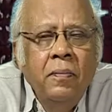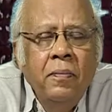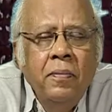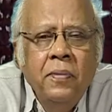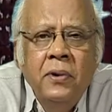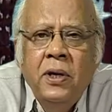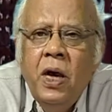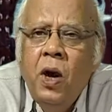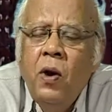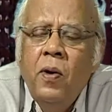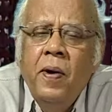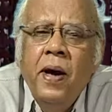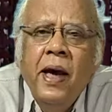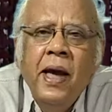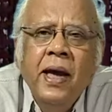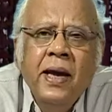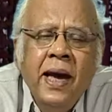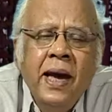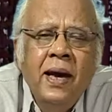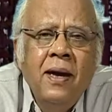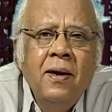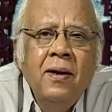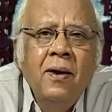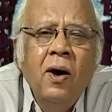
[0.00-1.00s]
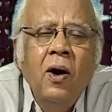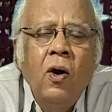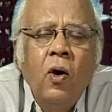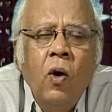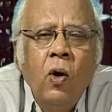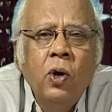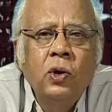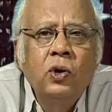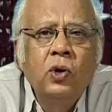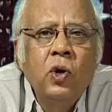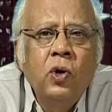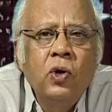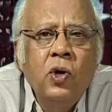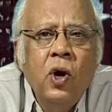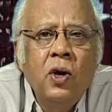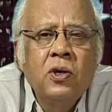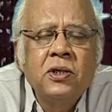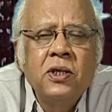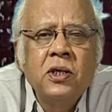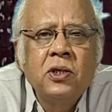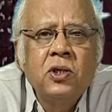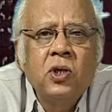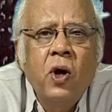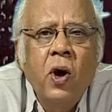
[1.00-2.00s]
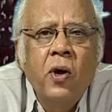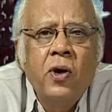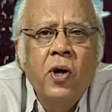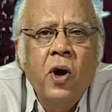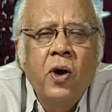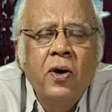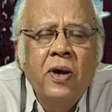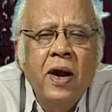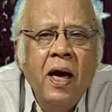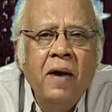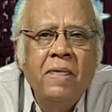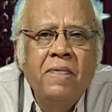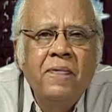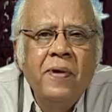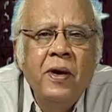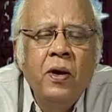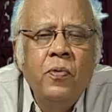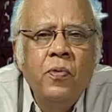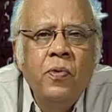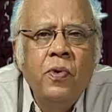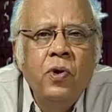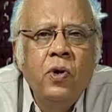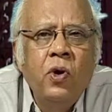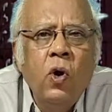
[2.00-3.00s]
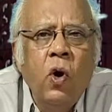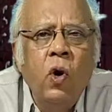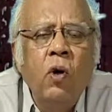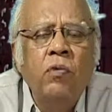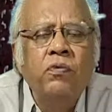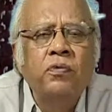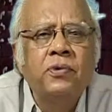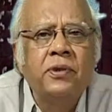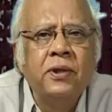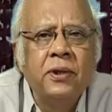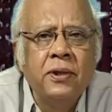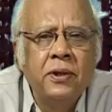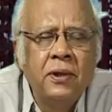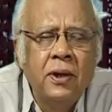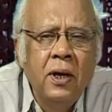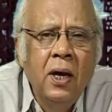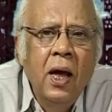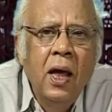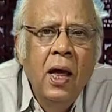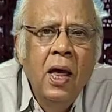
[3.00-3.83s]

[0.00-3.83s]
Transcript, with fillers: Now, again, orthodox historiography would often